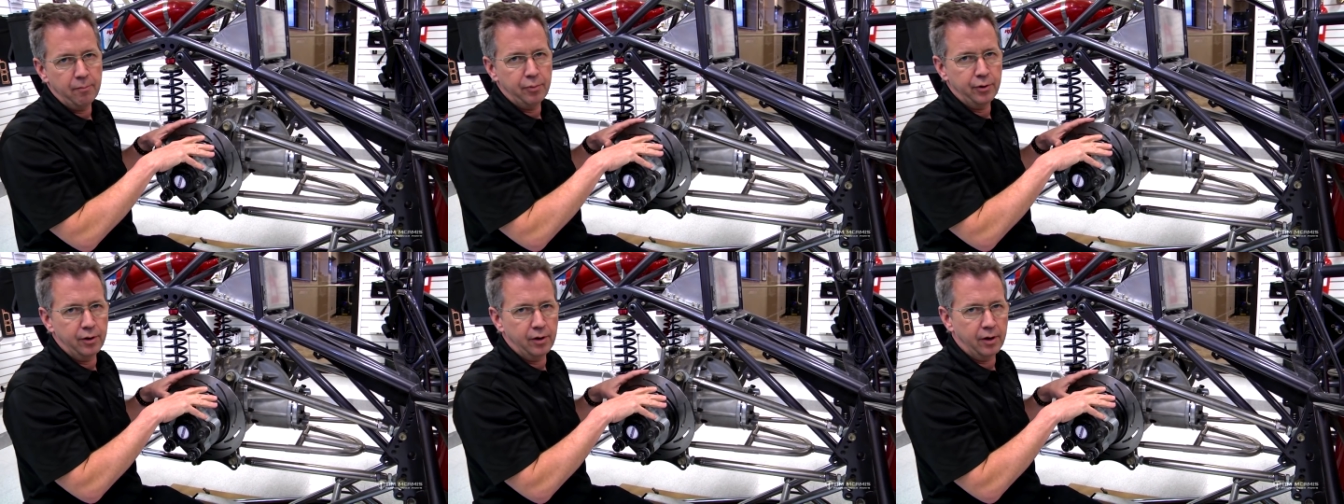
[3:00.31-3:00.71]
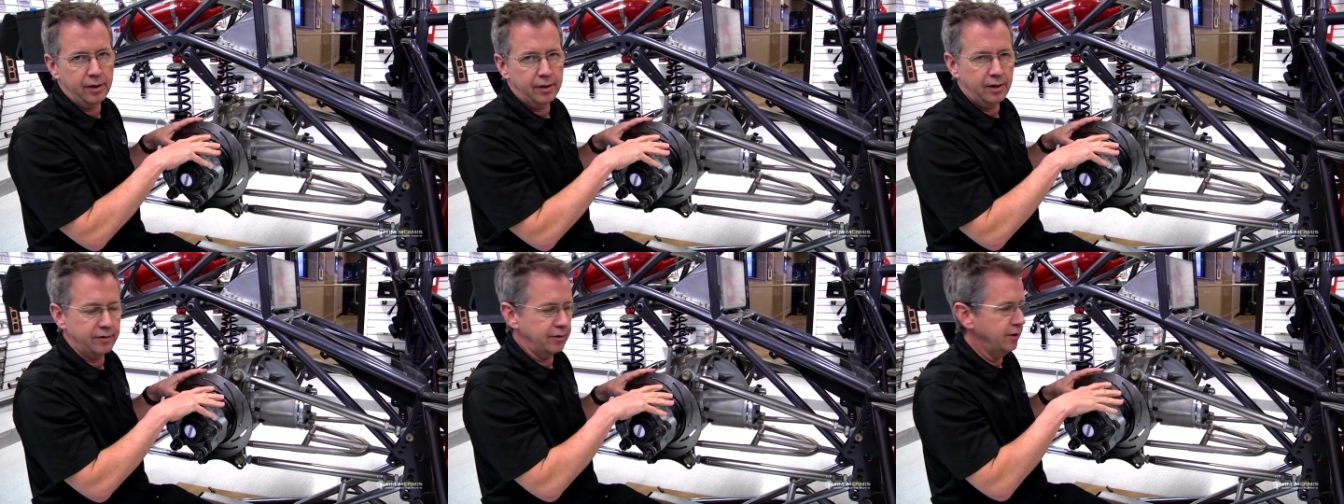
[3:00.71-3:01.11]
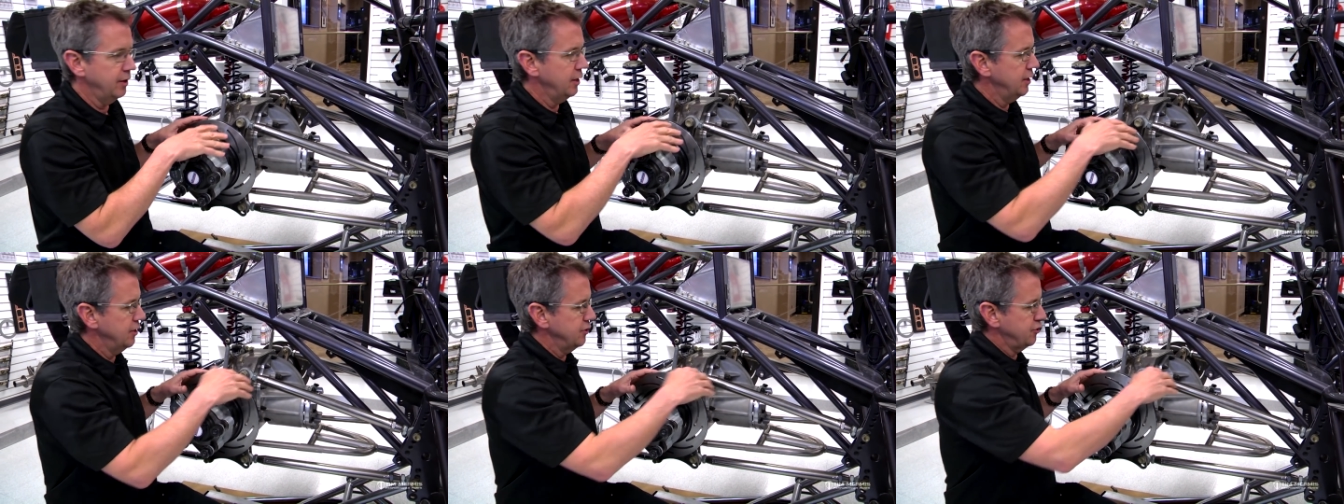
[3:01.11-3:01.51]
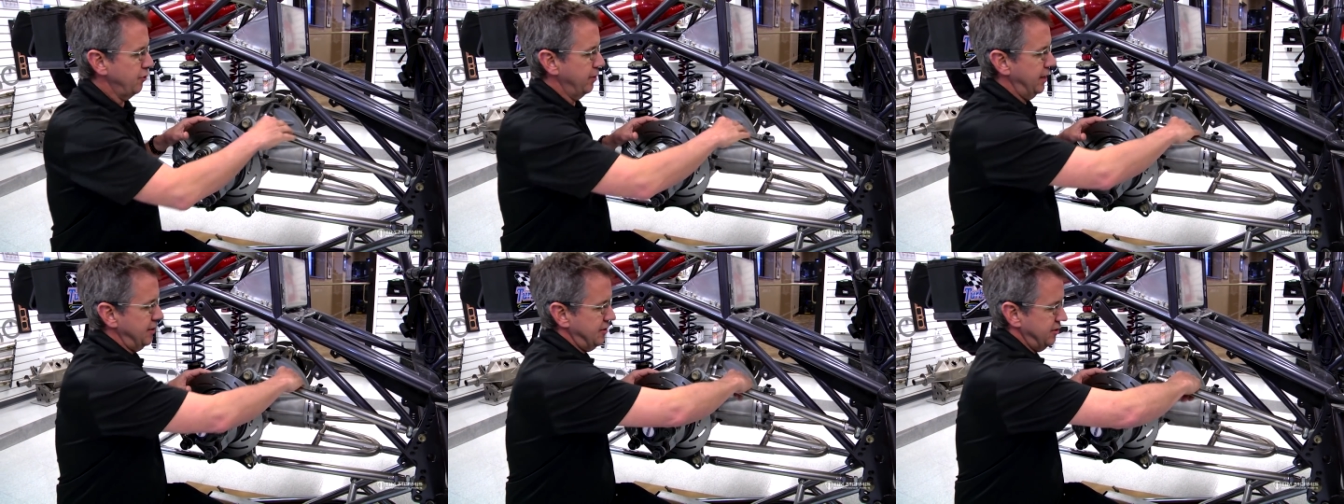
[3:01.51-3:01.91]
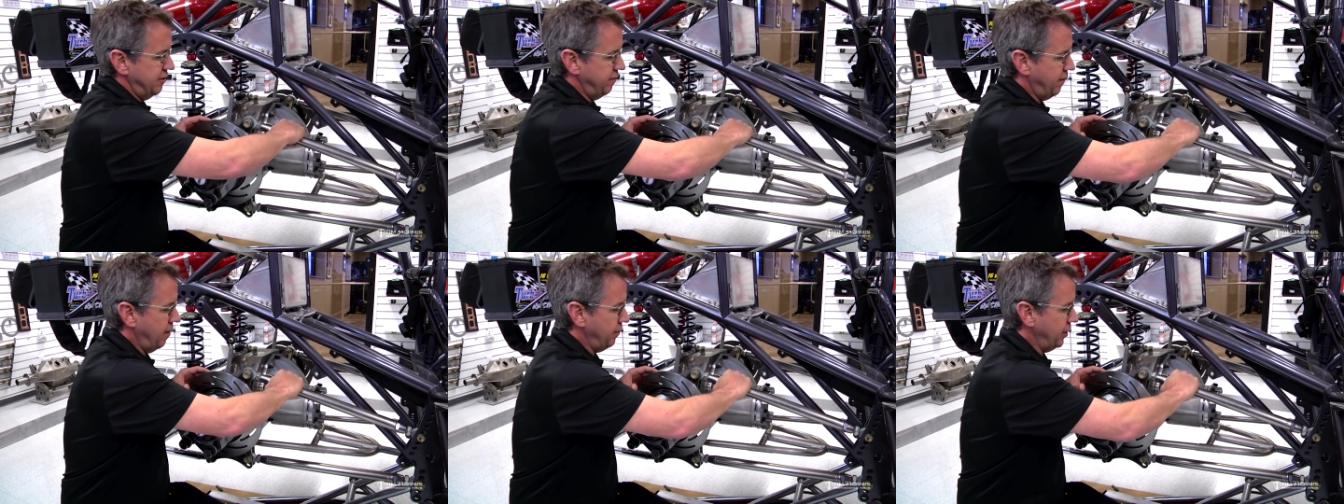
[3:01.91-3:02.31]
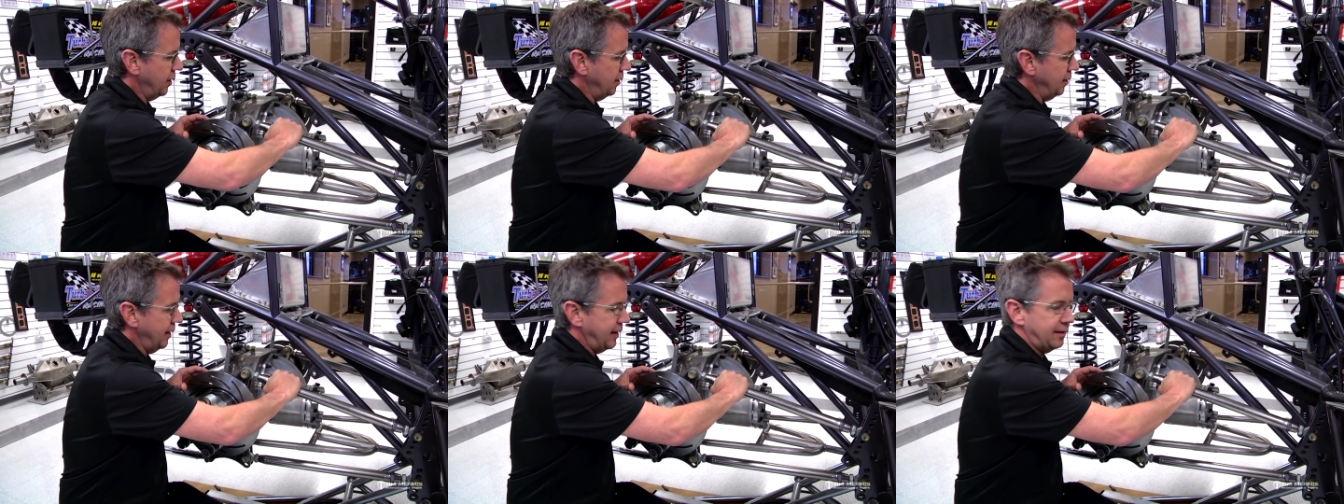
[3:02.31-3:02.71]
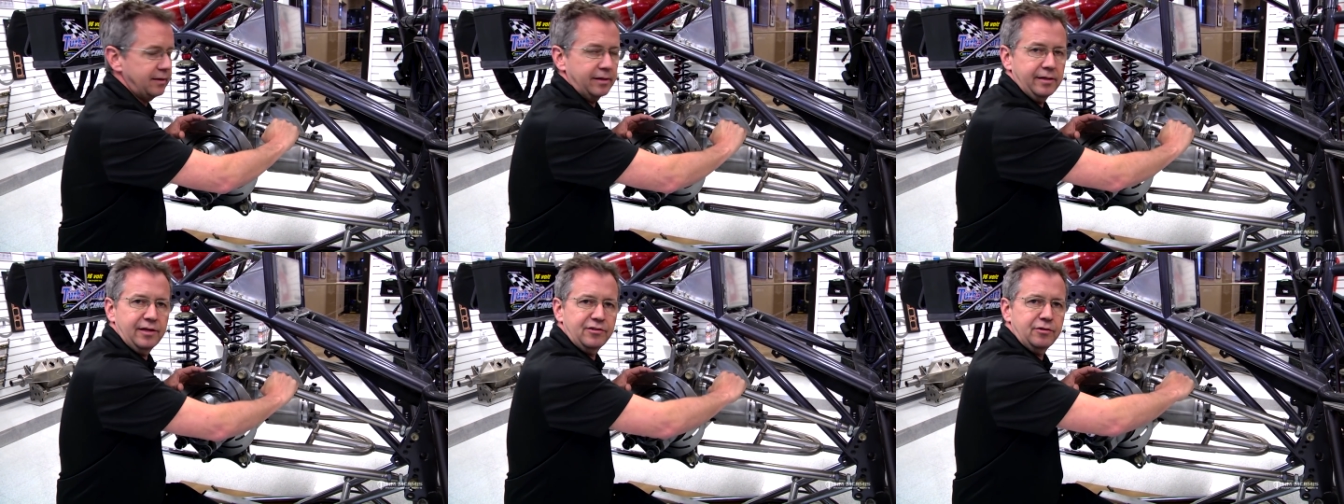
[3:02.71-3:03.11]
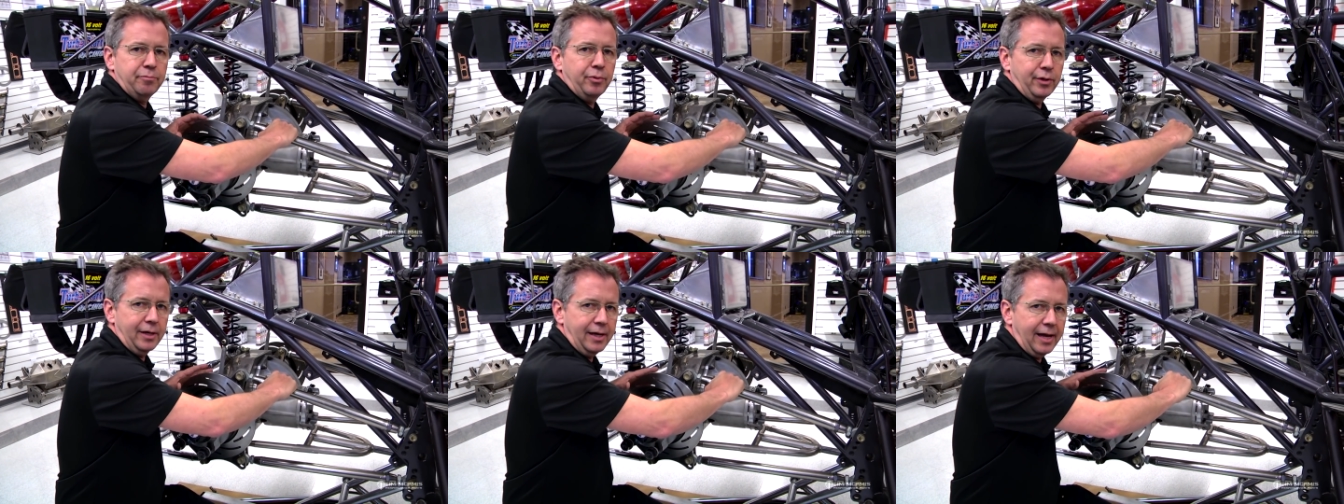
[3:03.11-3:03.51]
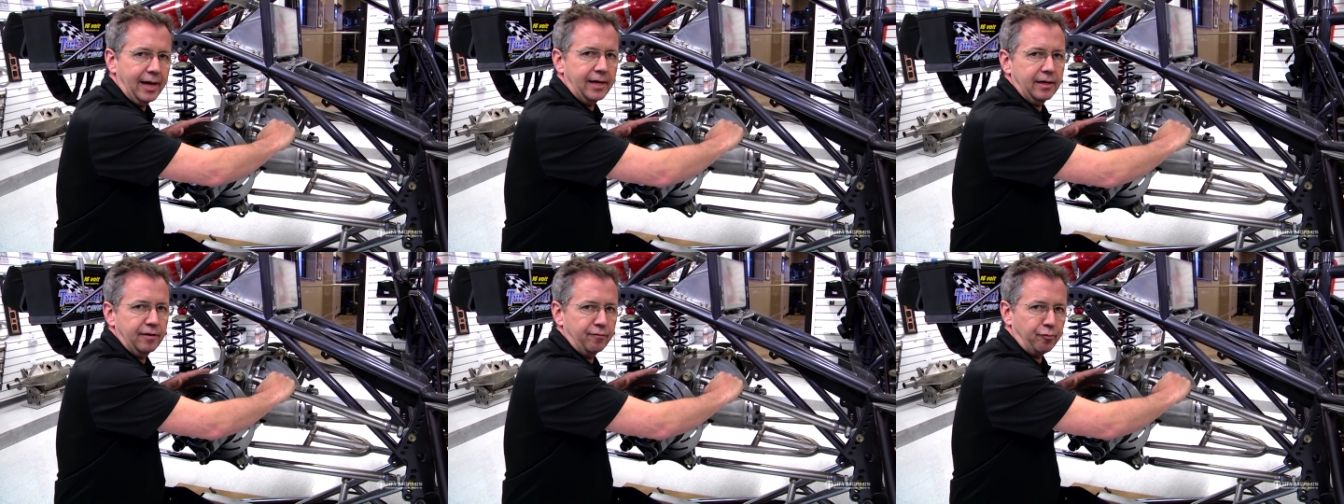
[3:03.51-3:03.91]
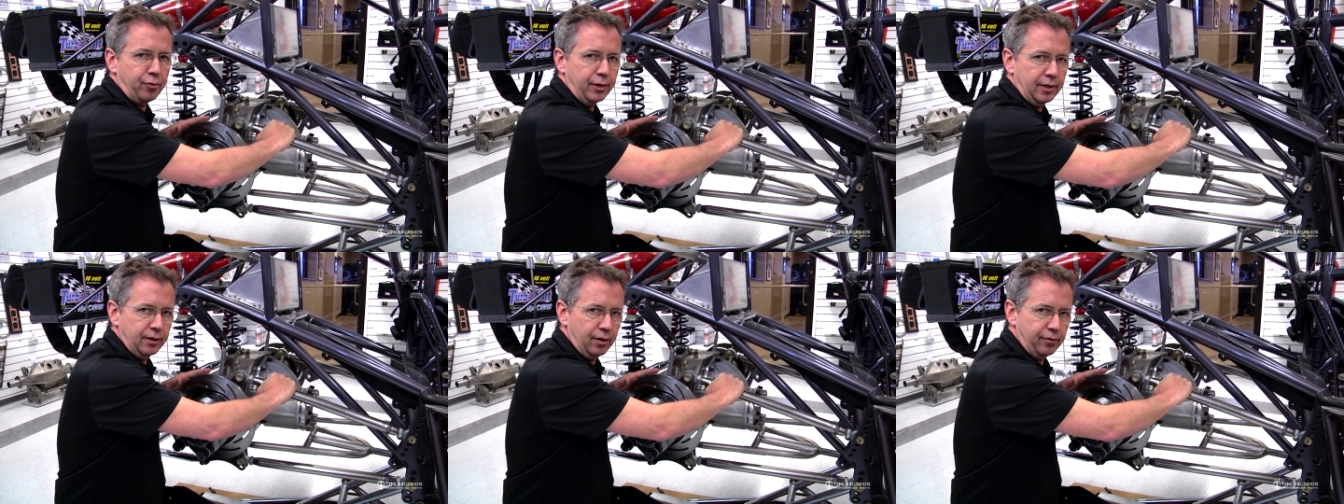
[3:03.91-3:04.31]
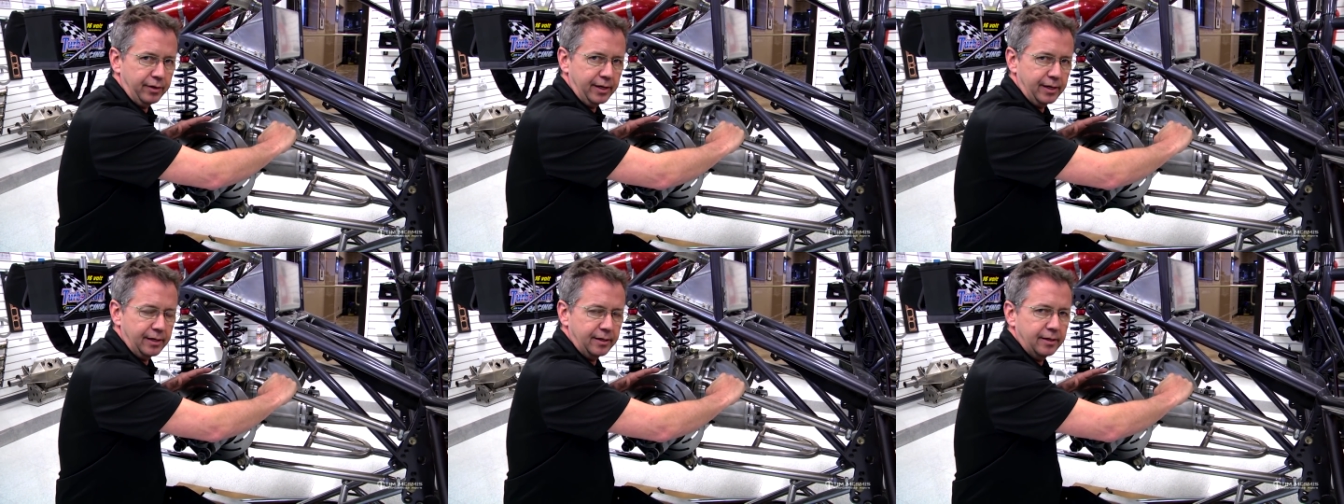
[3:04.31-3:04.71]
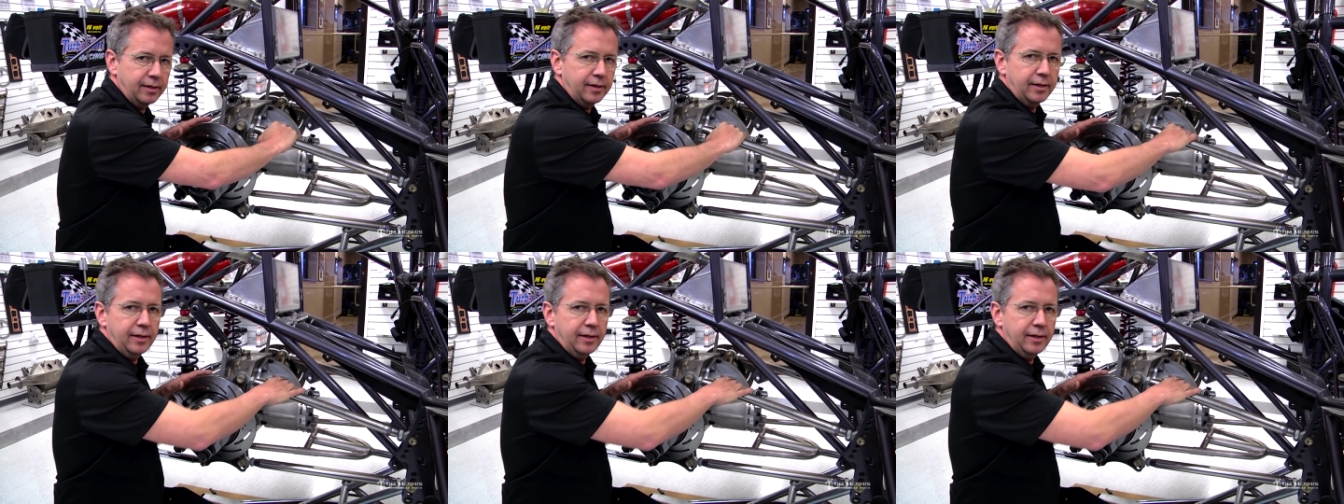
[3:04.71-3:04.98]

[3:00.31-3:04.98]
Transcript: and put it on another. So in essence, if I'm gonna lengthen this and put negative preload in,